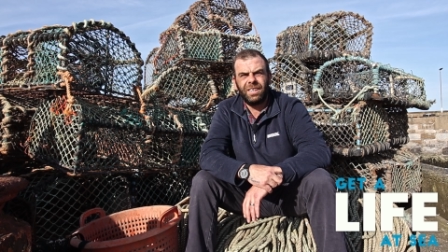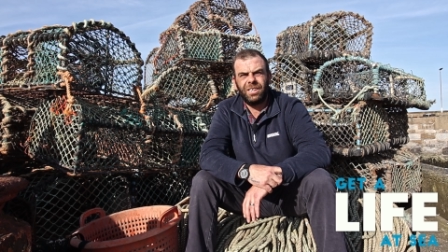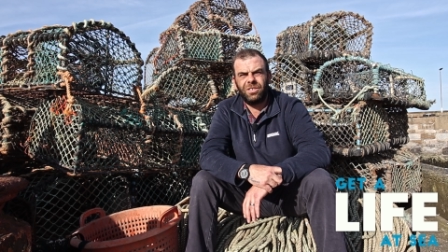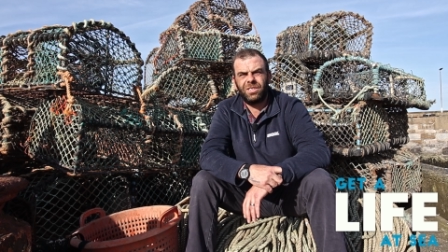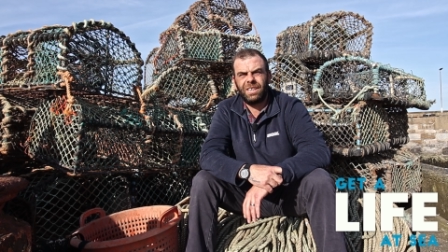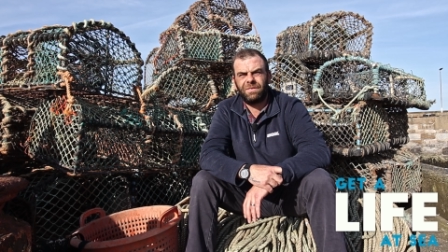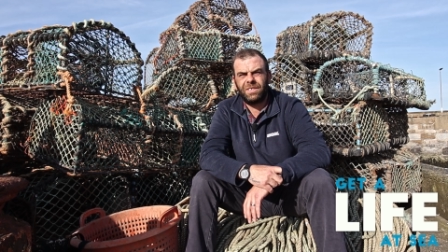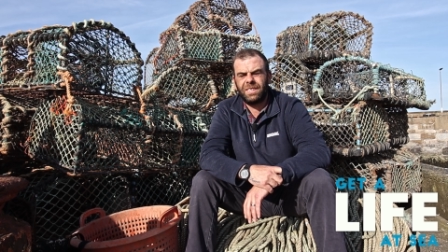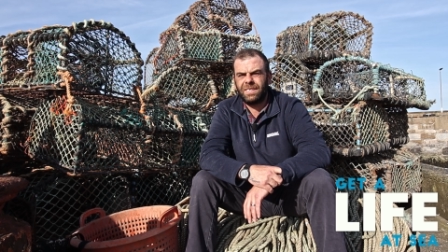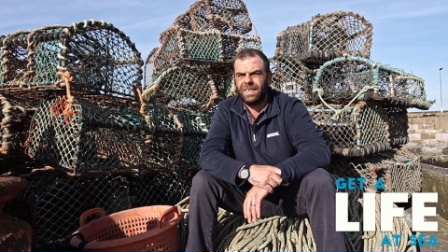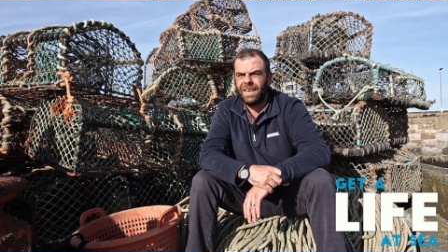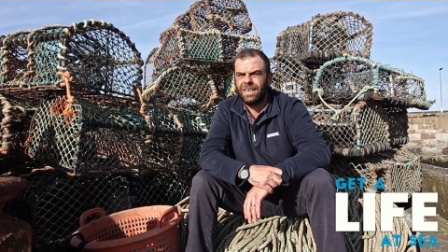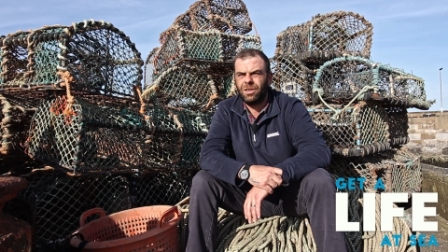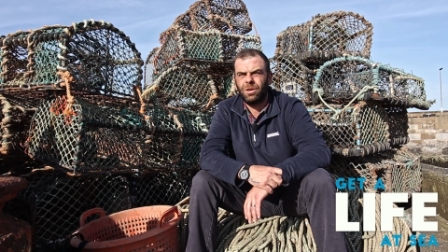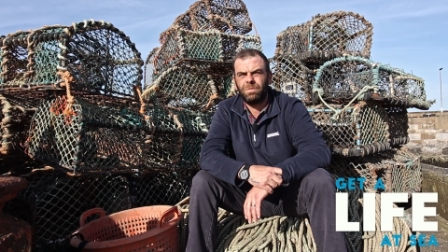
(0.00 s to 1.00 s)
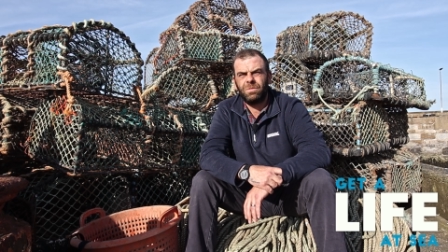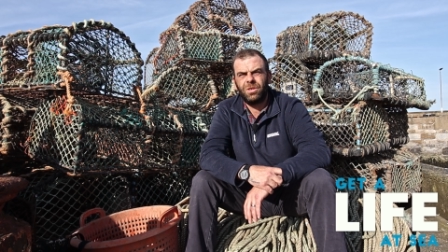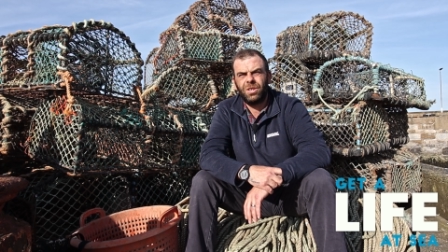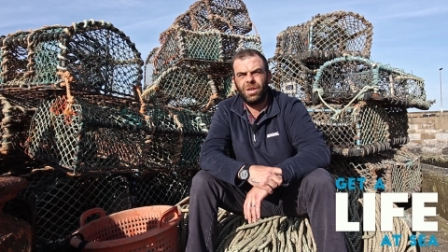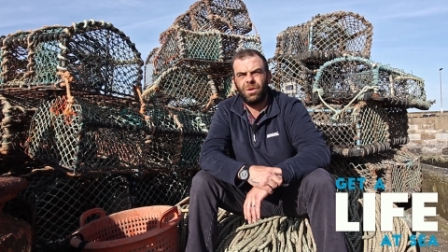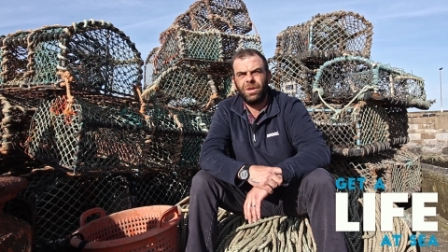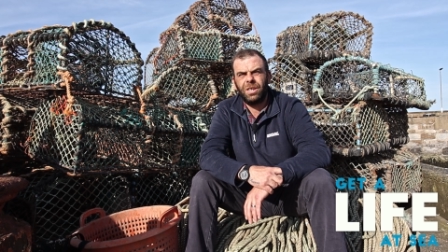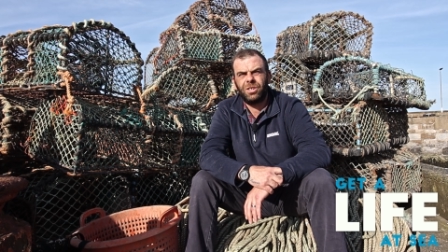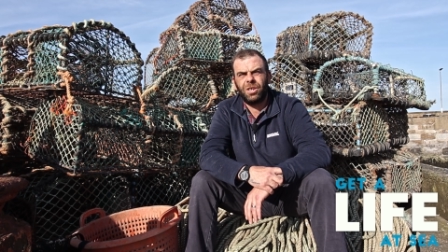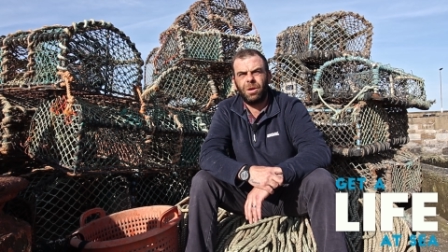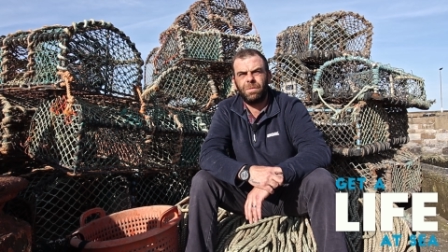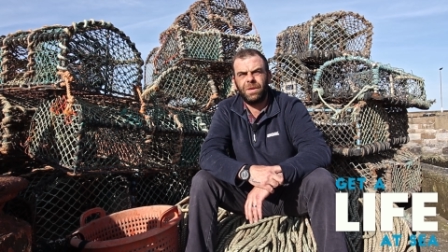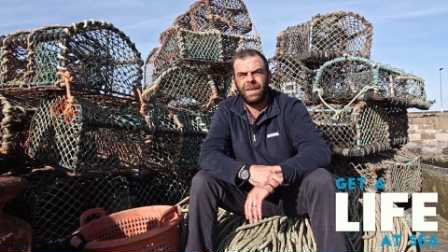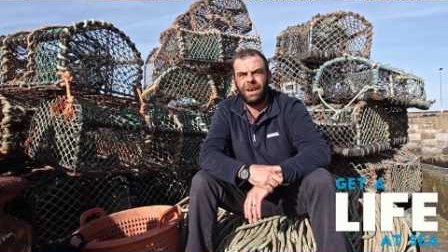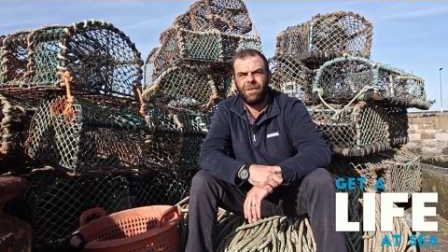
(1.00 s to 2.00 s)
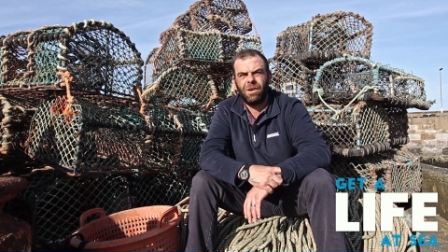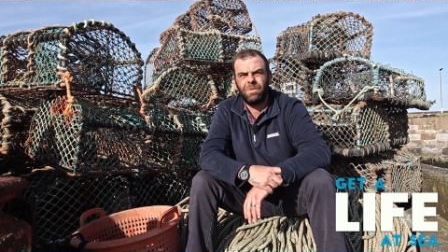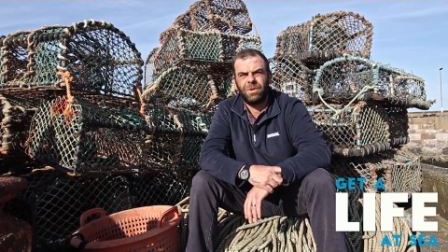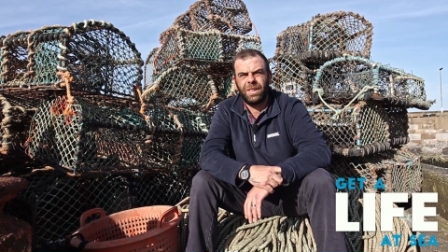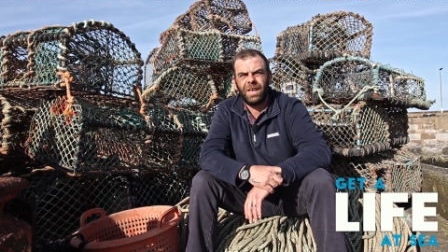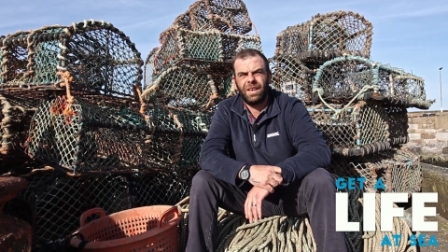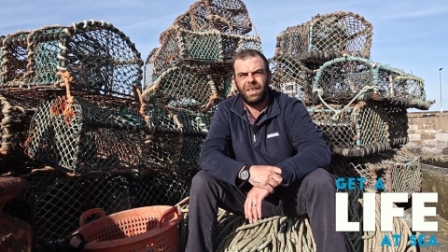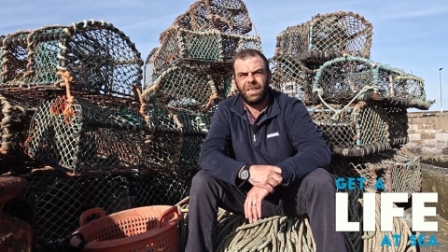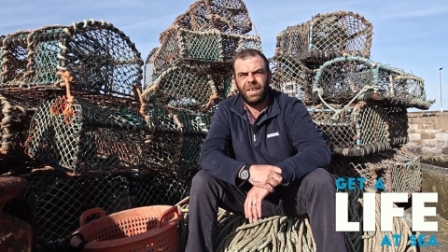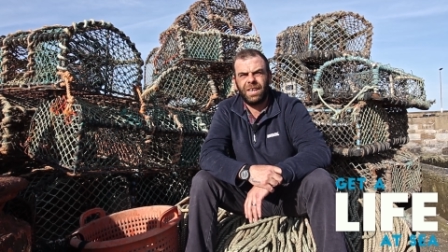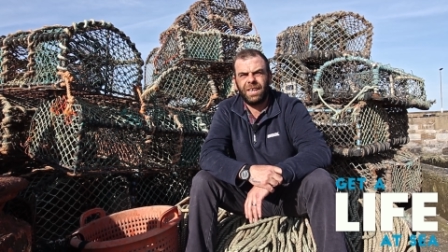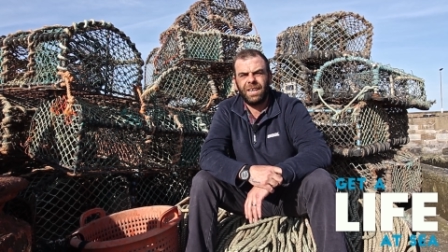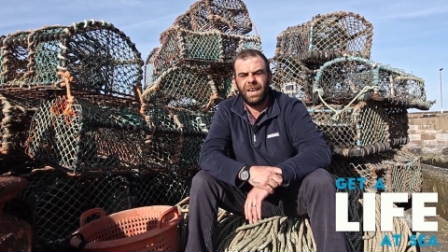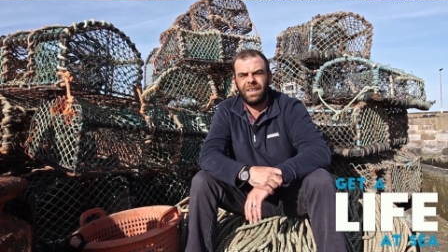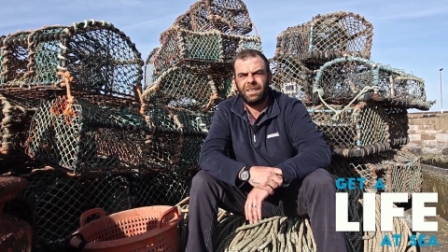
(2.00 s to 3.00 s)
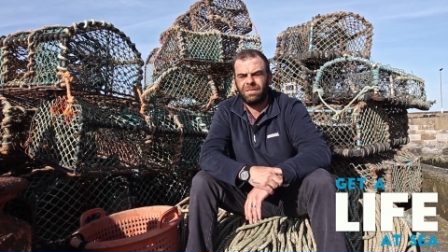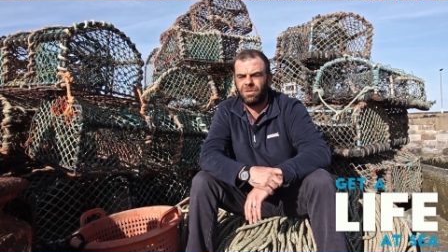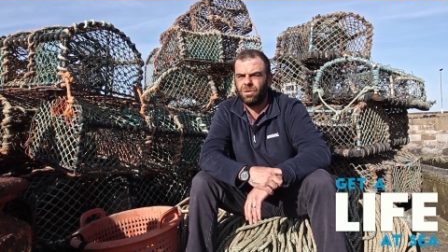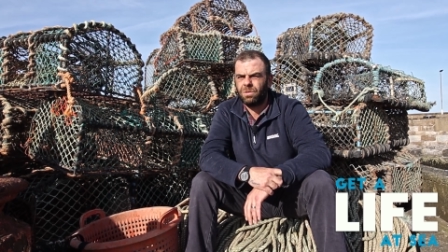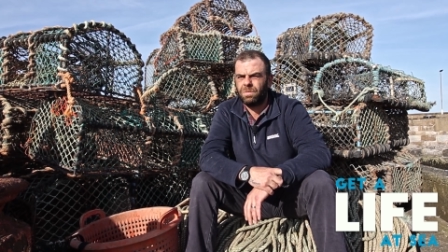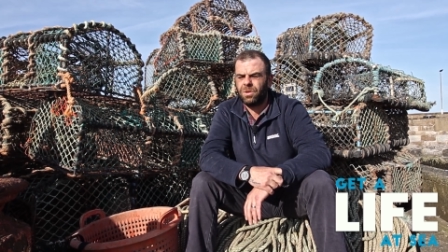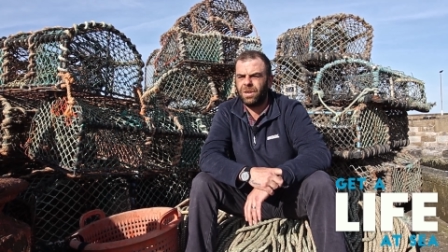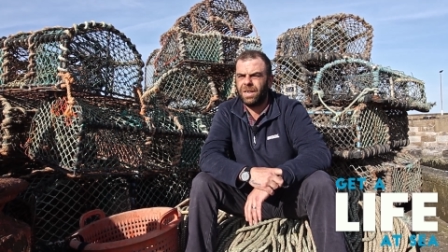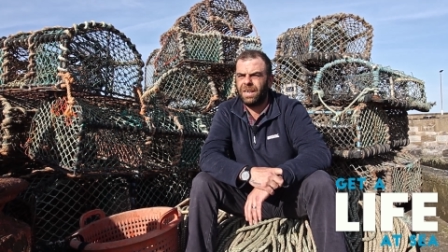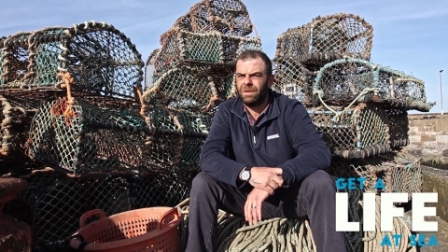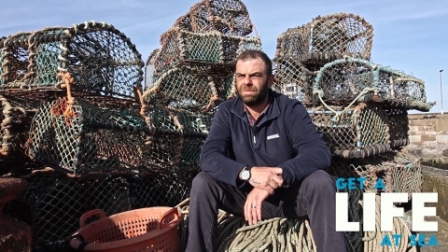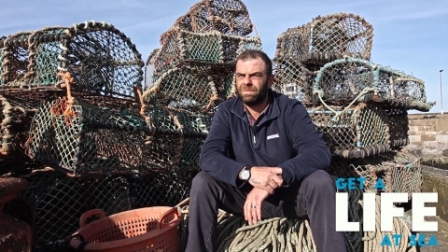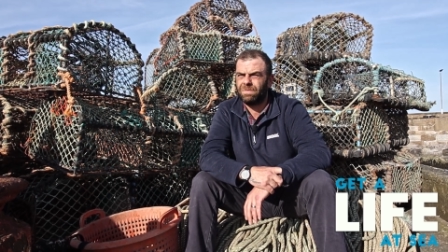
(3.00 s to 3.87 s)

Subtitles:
You just have to turn up, do your job and get on with it, and you can earn good money.